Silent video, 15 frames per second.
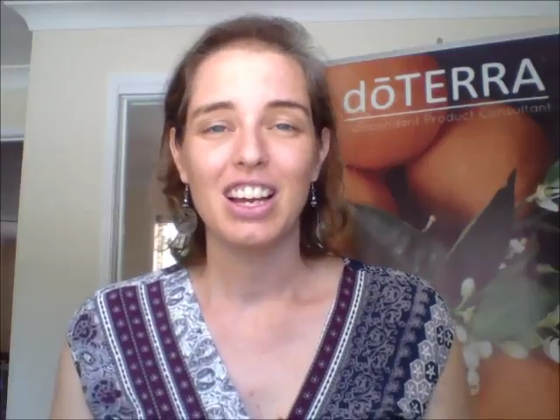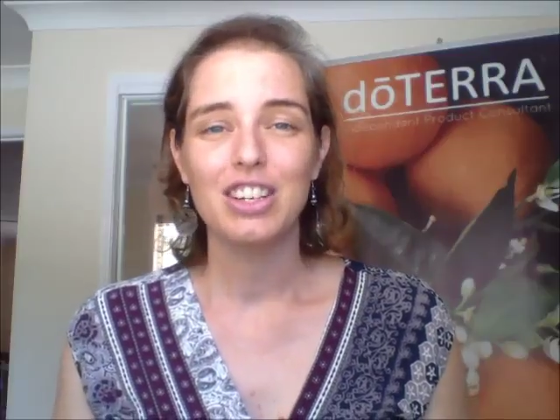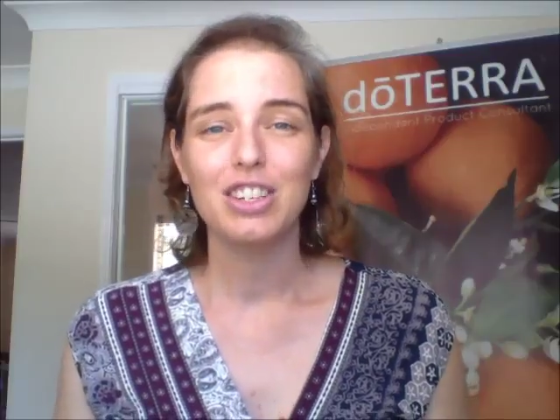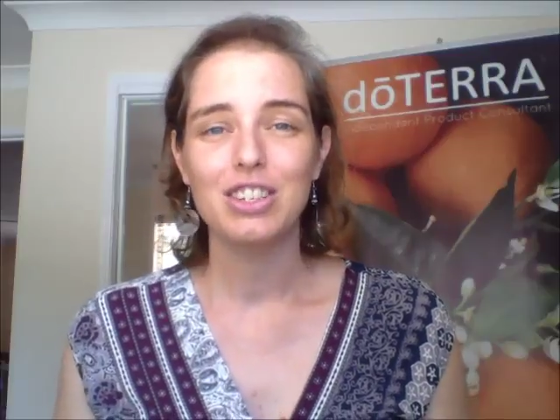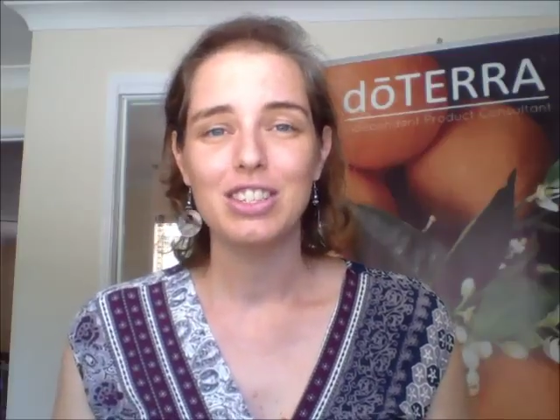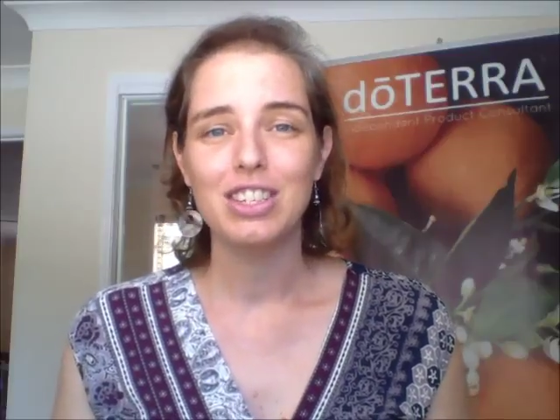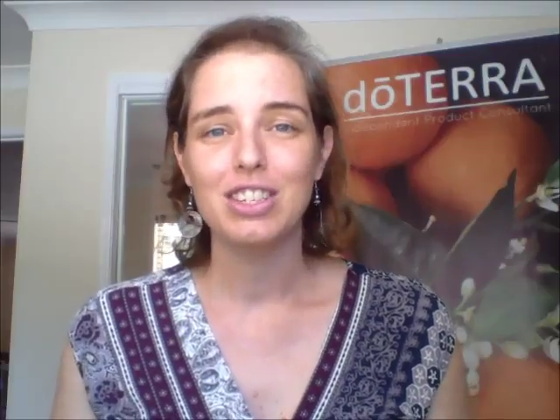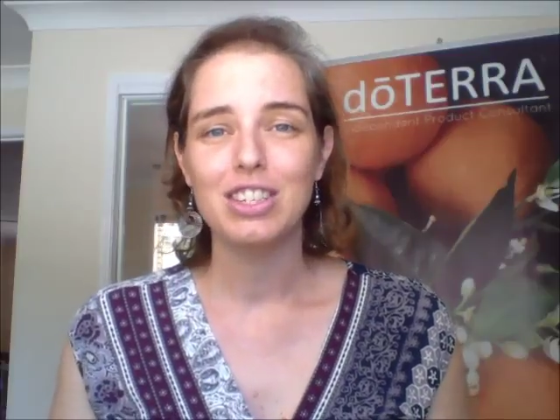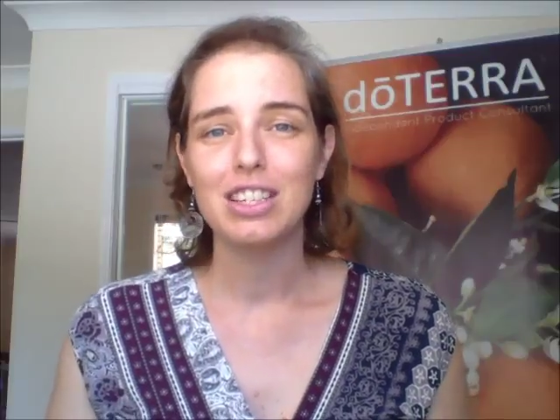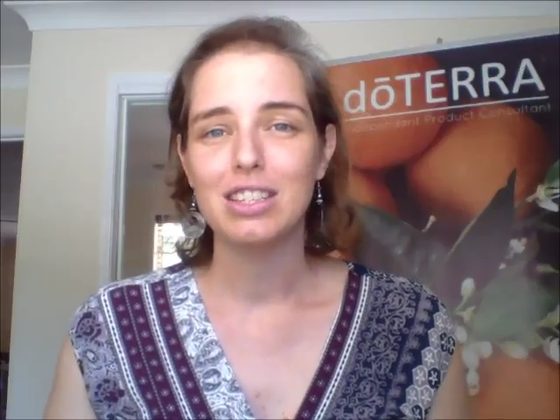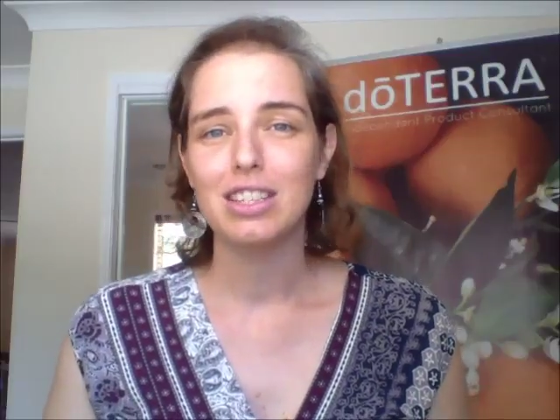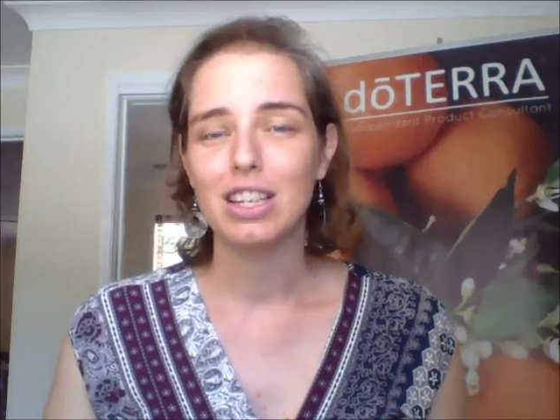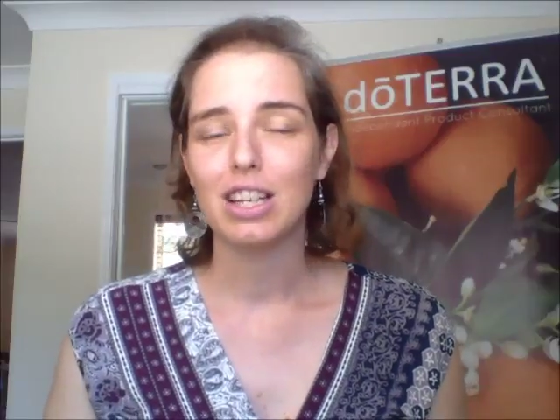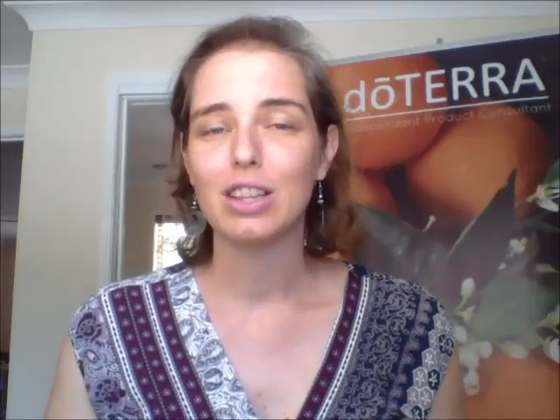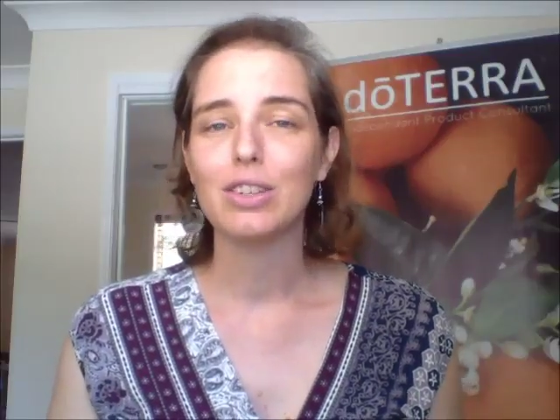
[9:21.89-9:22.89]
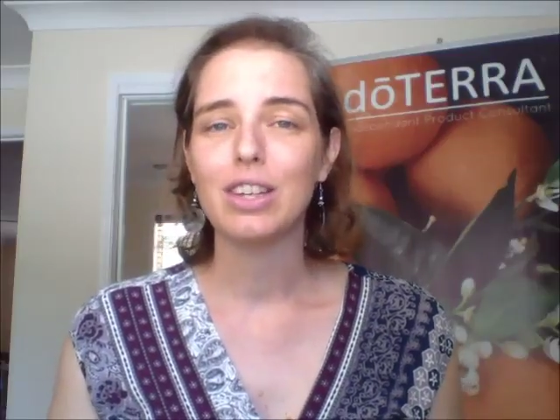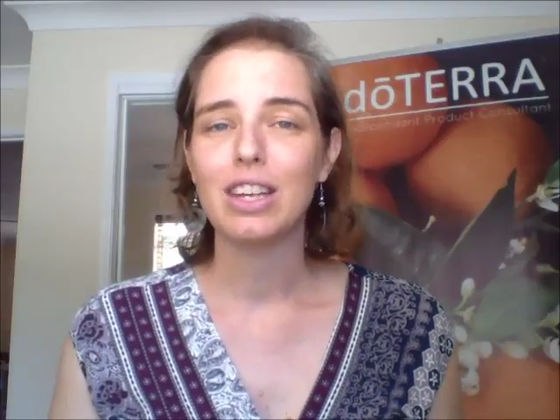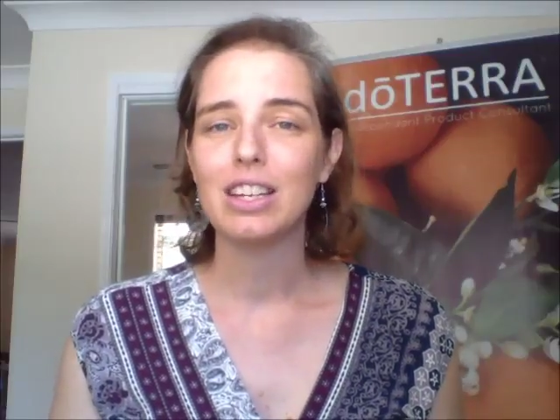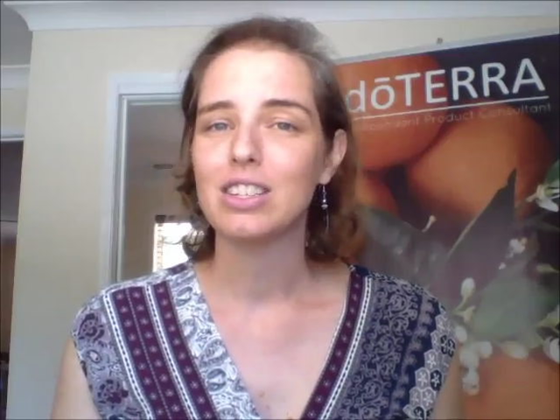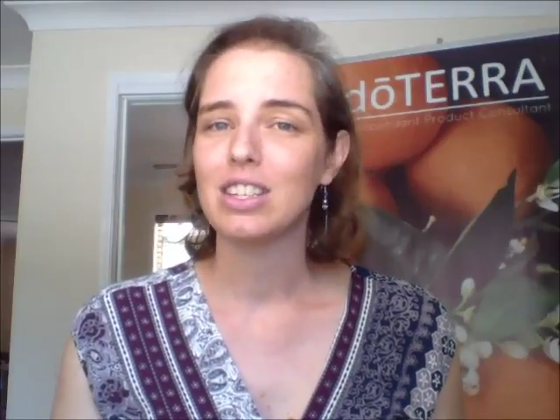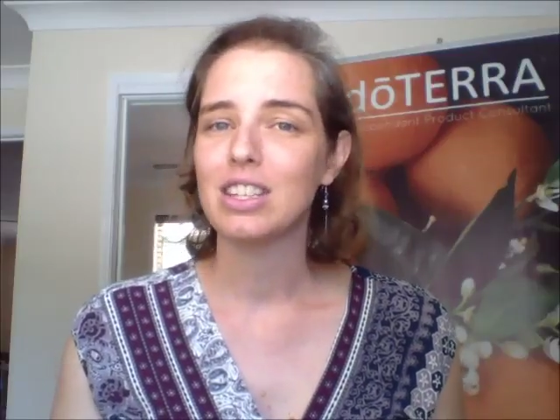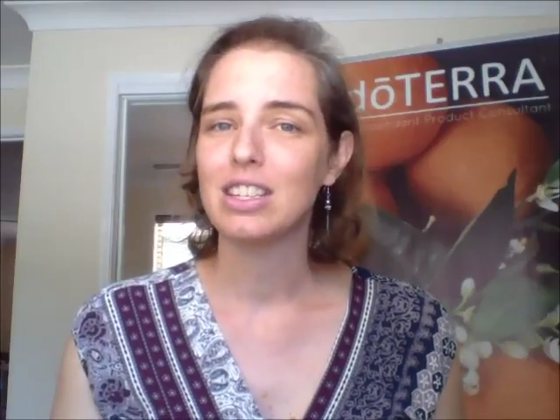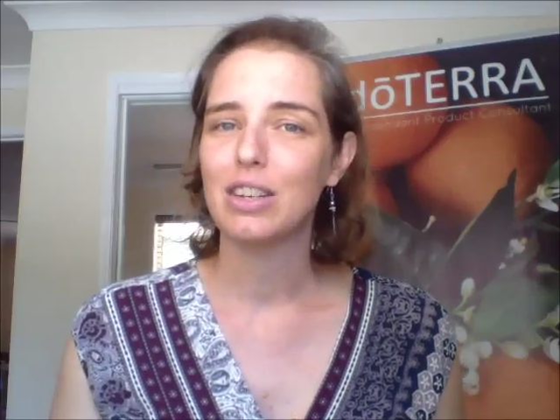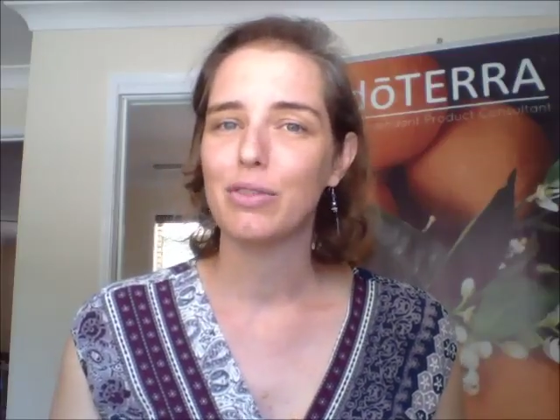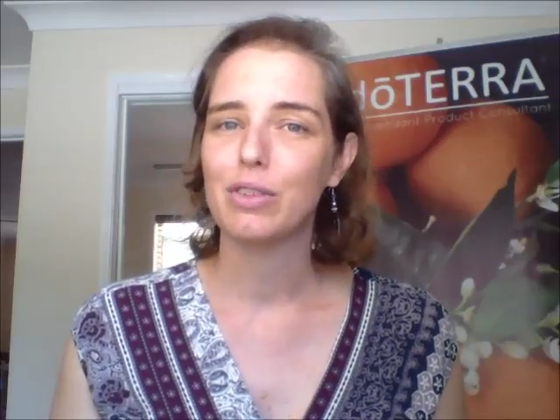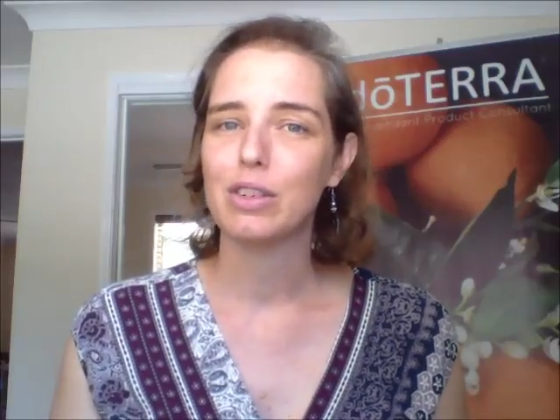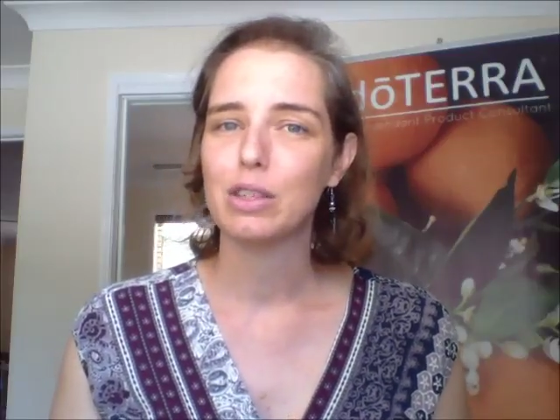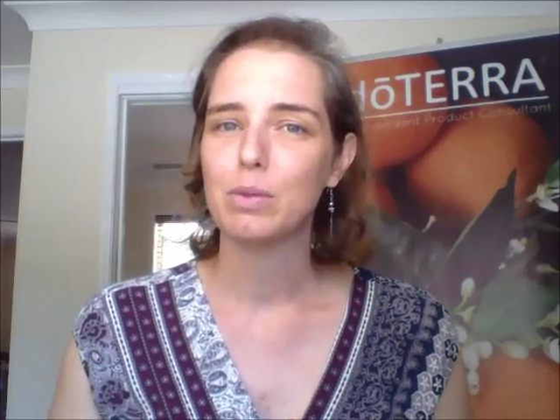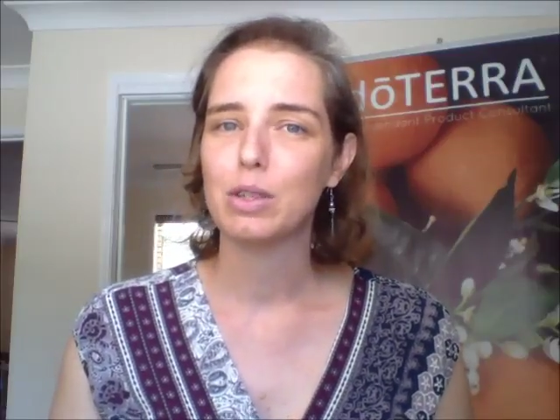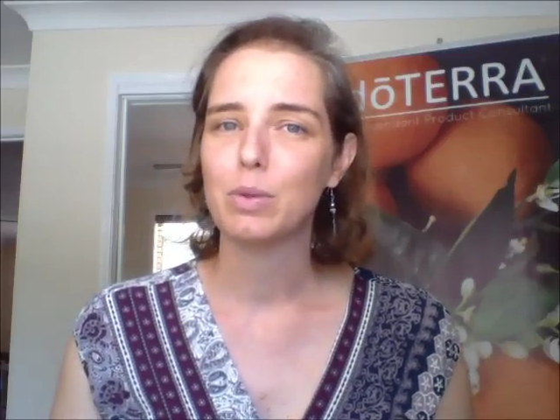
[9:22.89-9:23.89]
I do suggest that you look into the
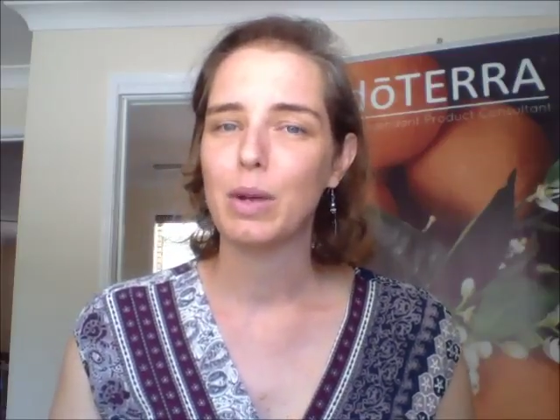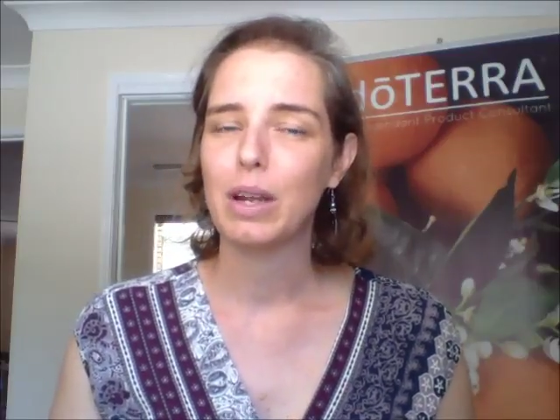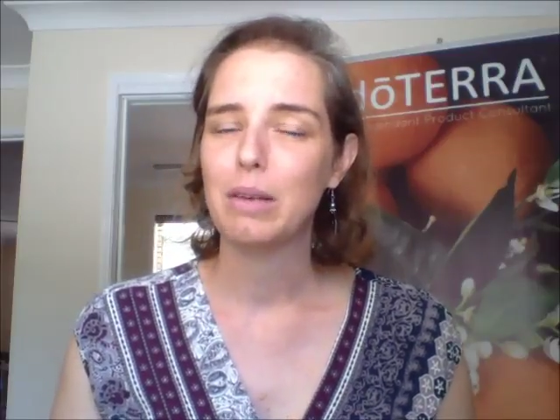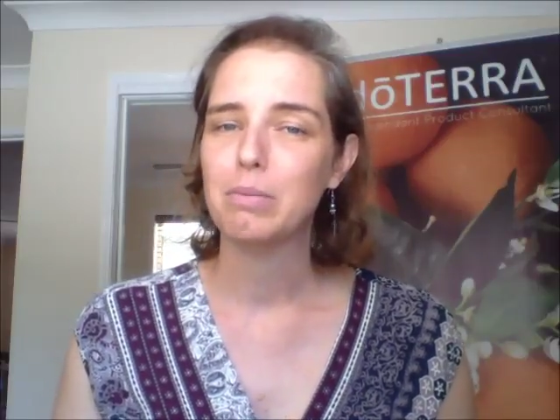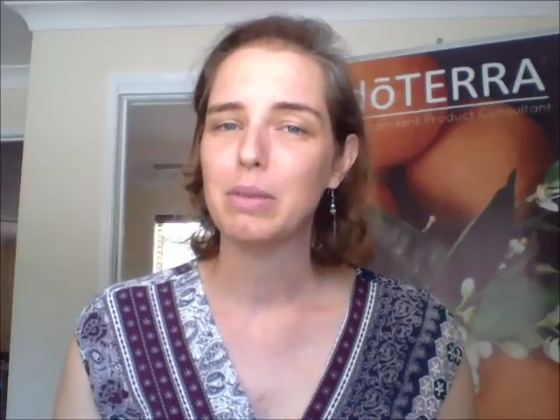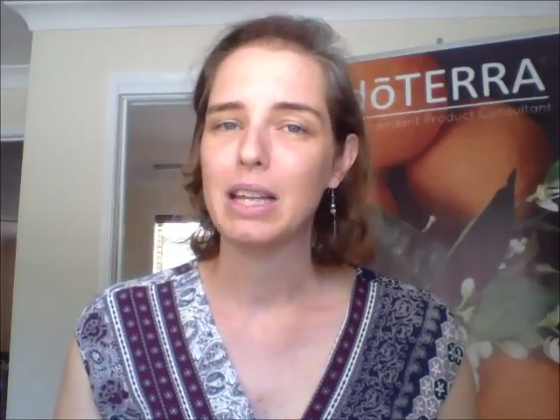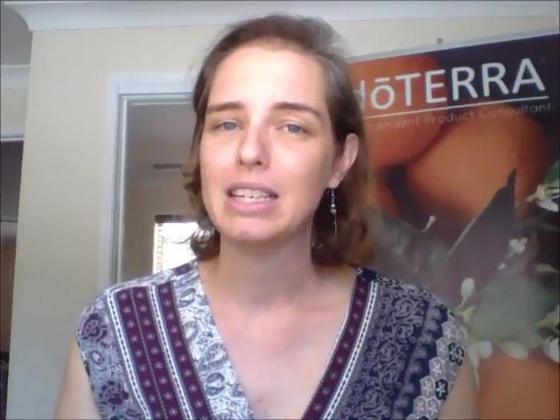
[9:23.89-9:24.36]
difference between